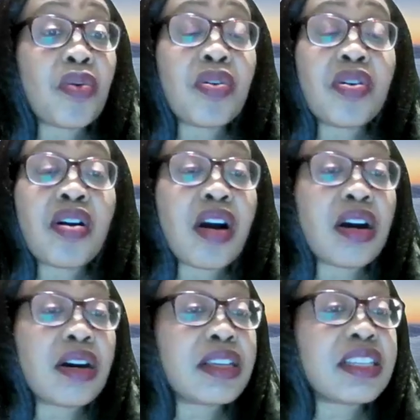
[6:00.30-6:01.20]
or
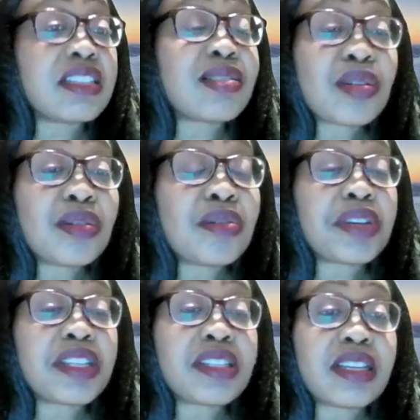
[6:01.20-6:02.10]
is
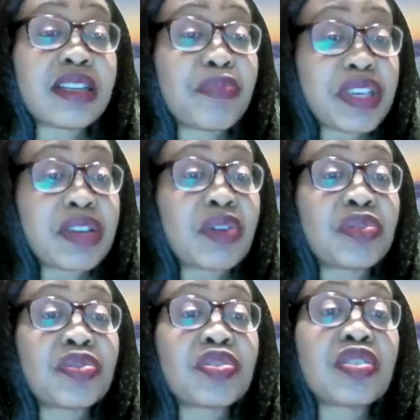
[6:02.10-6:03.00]
tolerated,
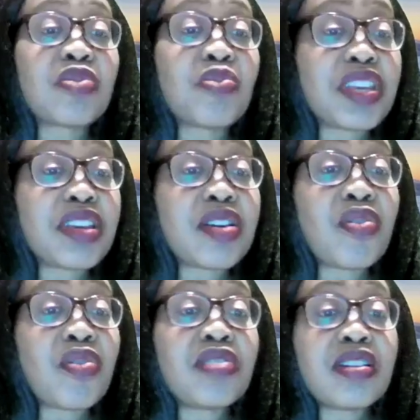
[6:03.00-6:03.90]
because we
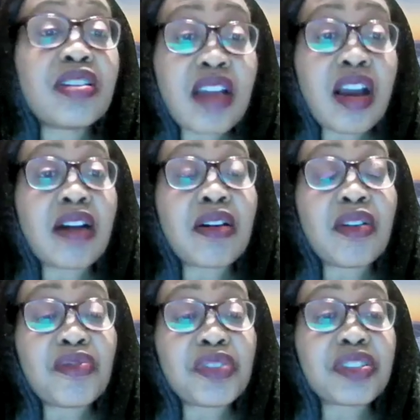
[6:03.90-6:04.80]
all
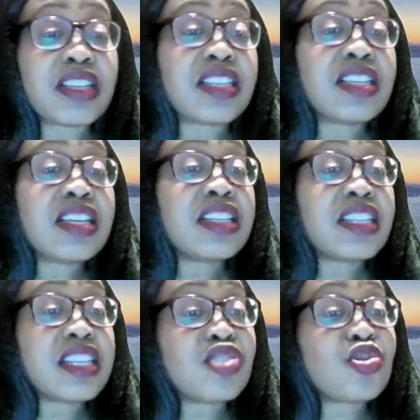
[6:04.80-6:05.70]
obviously
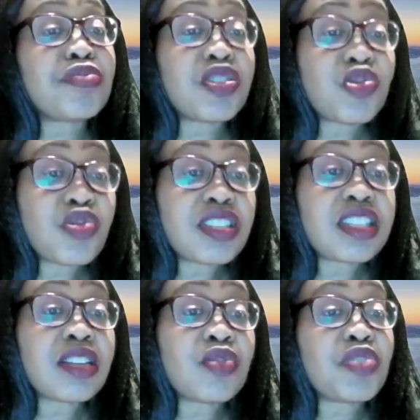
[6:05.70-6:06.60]
need to be
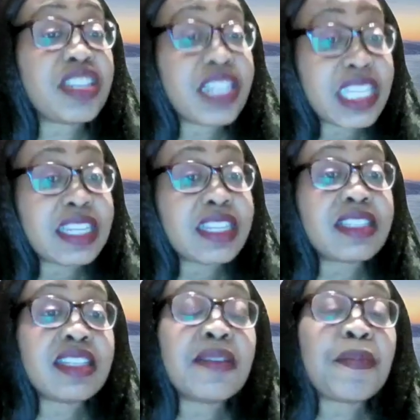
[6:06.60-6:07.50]
treated with
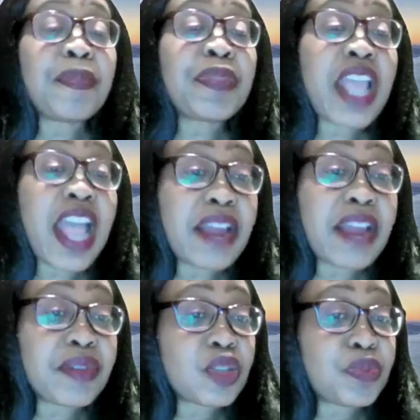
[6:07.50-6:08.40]
dignity
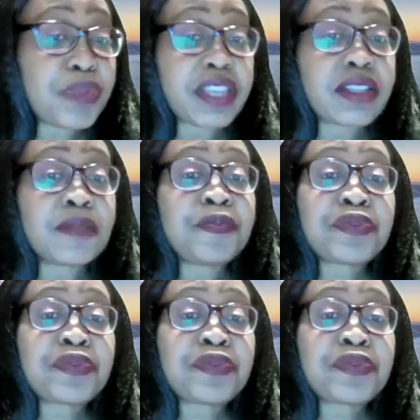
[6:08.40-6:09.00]
and respect.